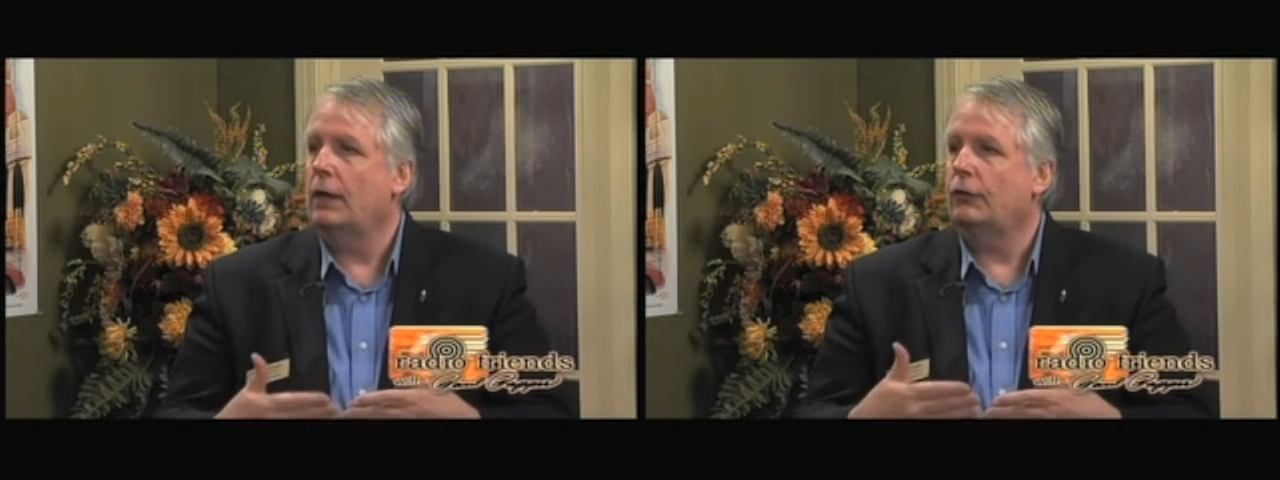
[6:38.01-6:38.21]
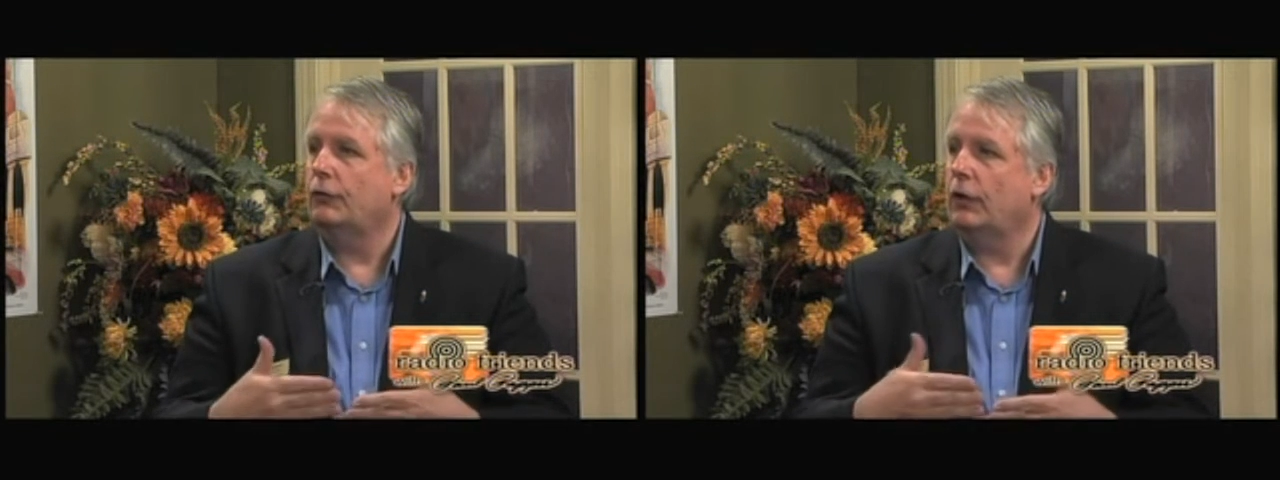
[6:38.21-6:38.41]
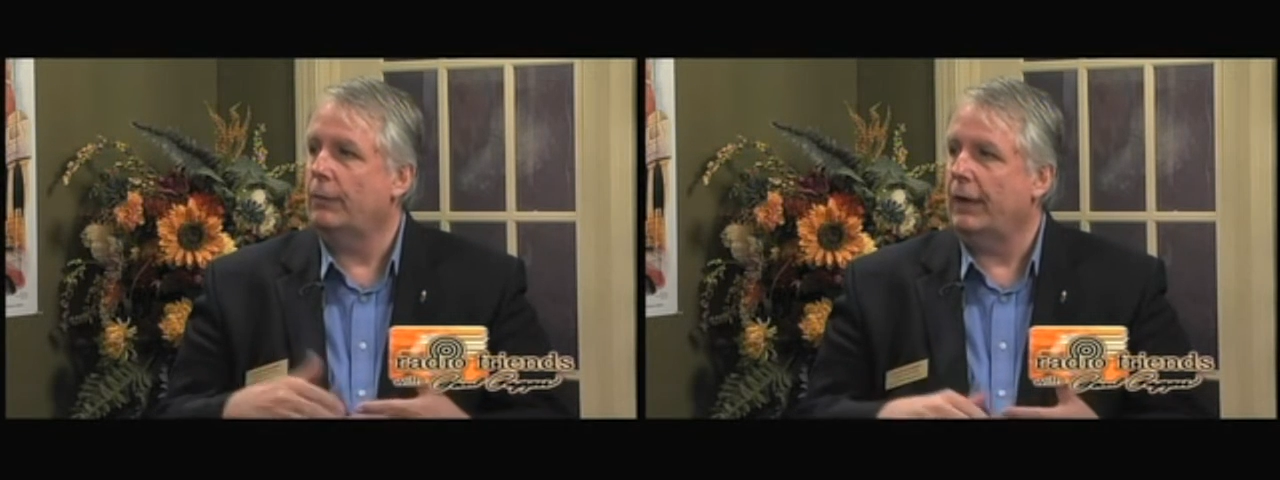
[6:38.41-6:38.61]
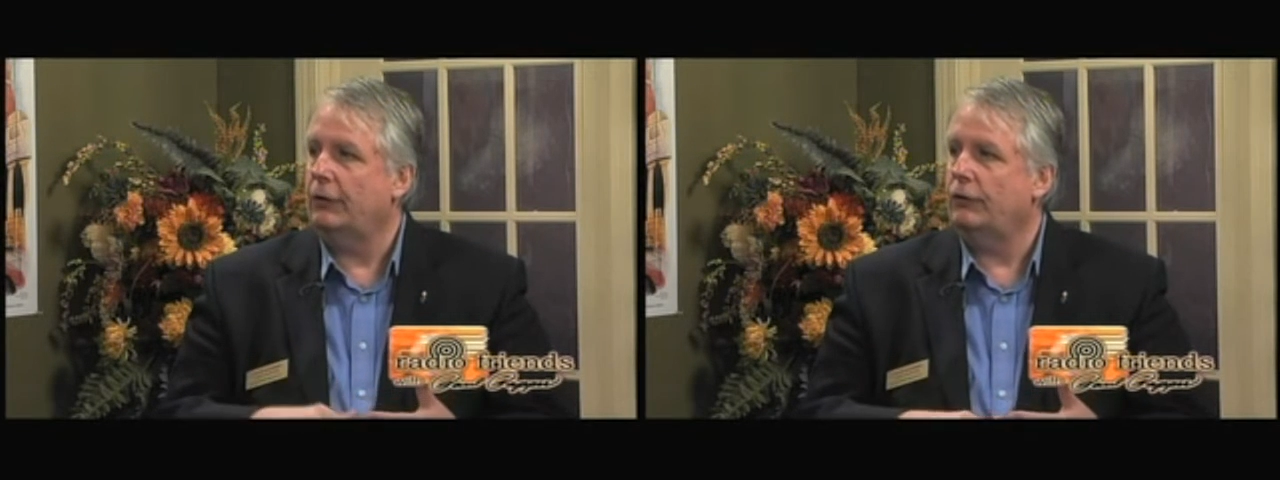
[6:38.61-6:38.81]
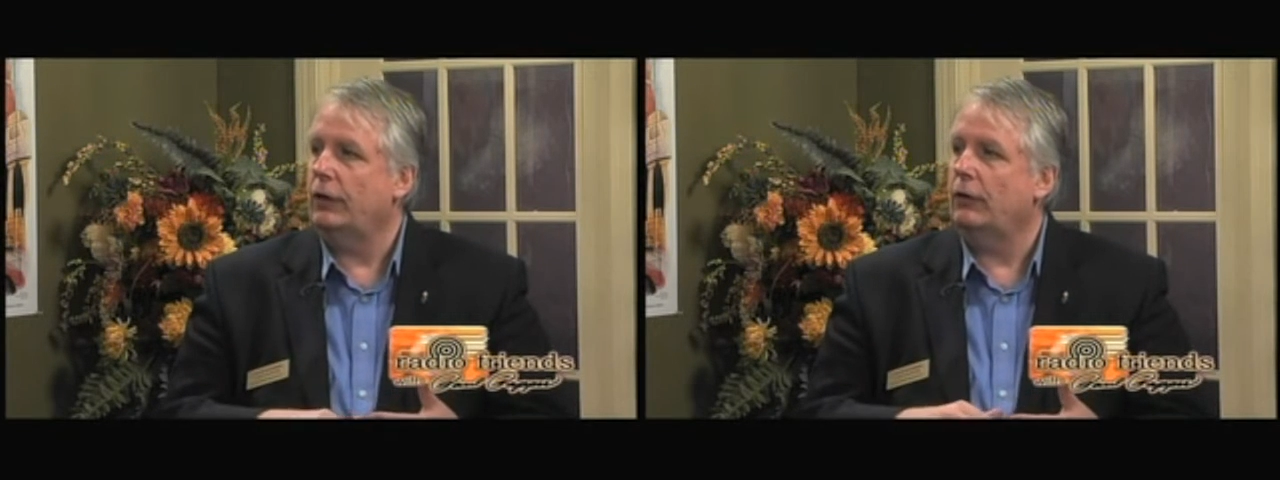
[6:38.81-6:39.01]
is start
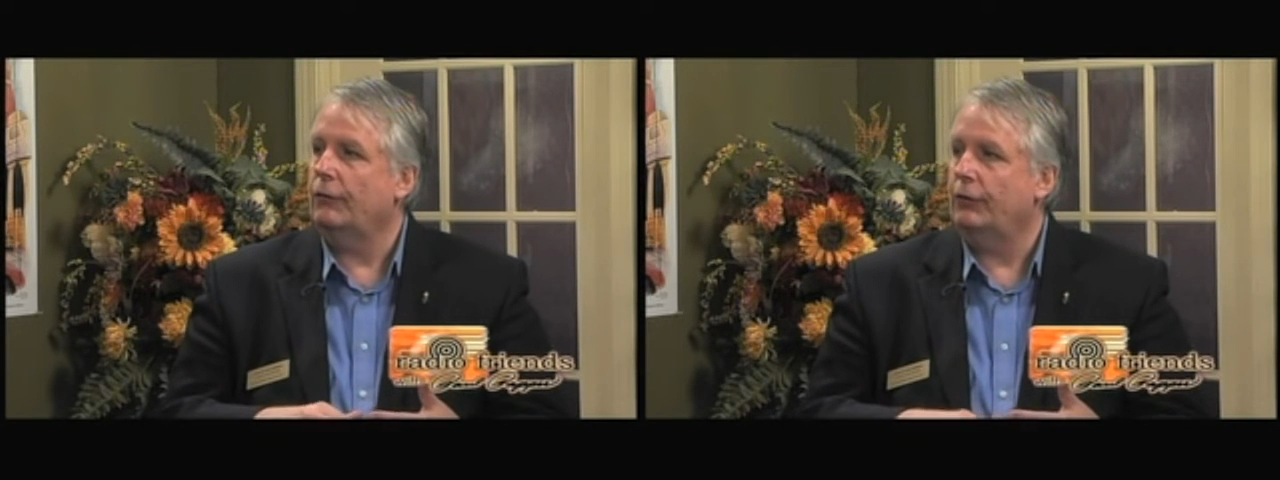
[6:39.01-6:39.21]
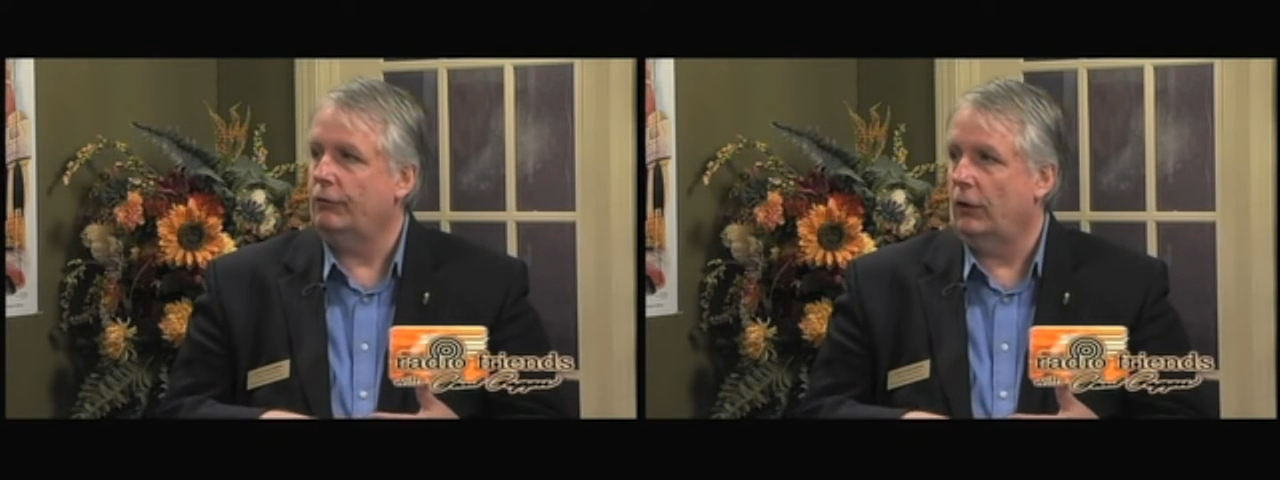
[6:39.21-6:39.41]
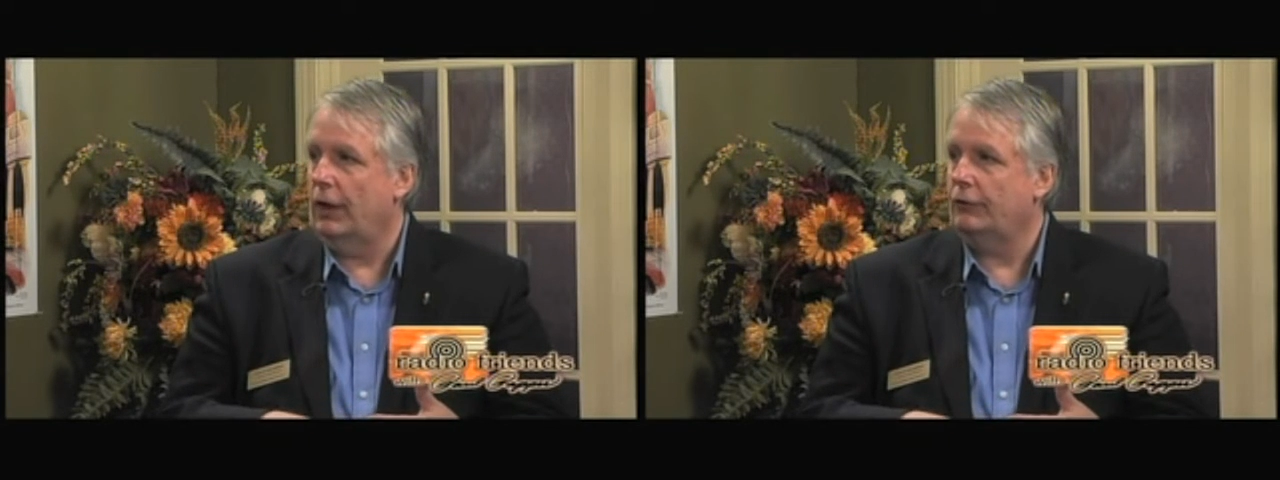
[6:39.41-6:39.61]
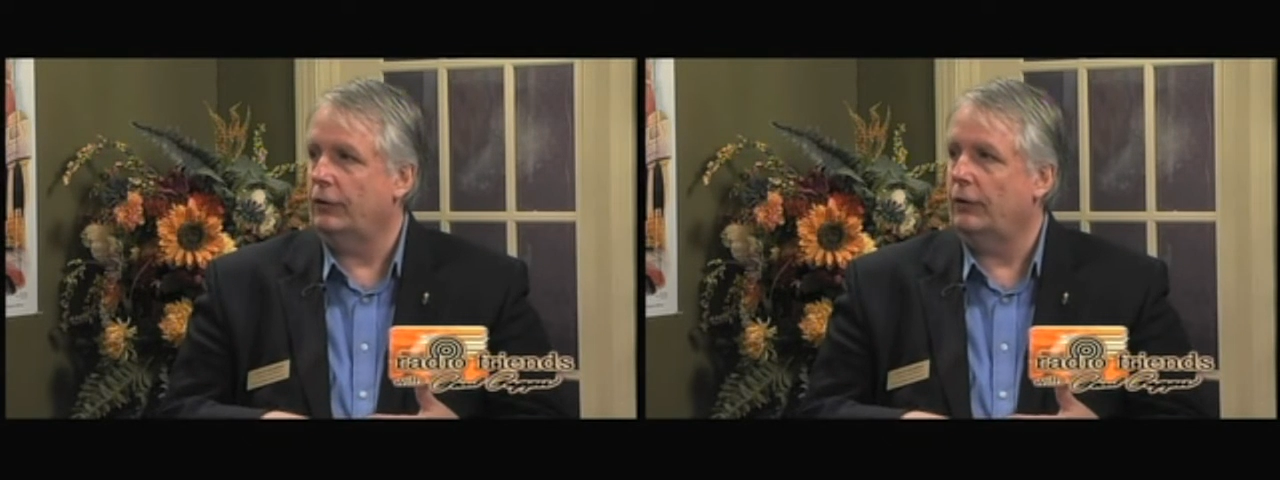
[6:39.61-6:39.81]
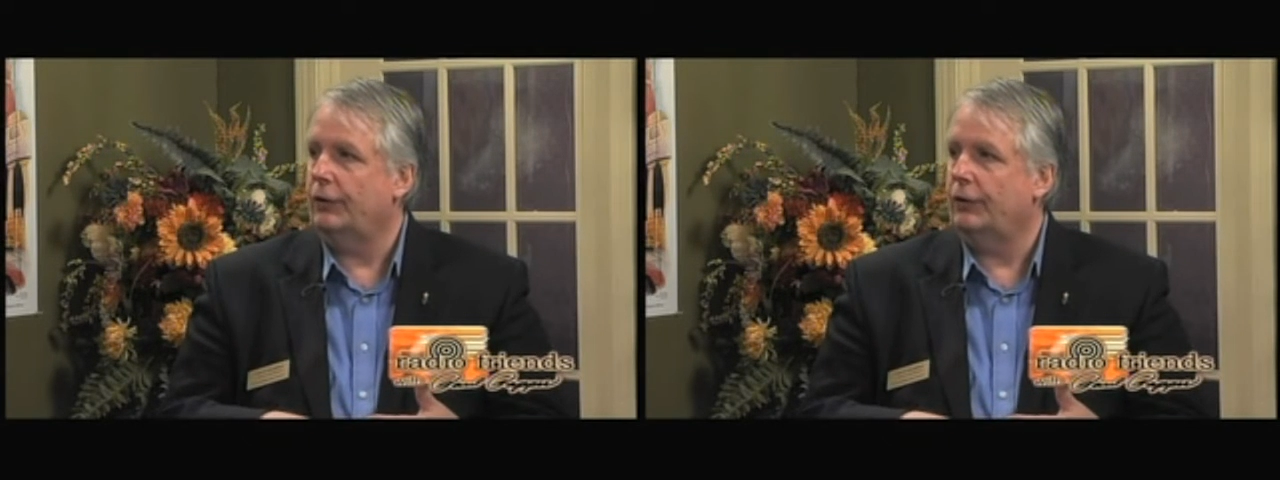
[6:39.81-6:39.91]
imagining or visualizing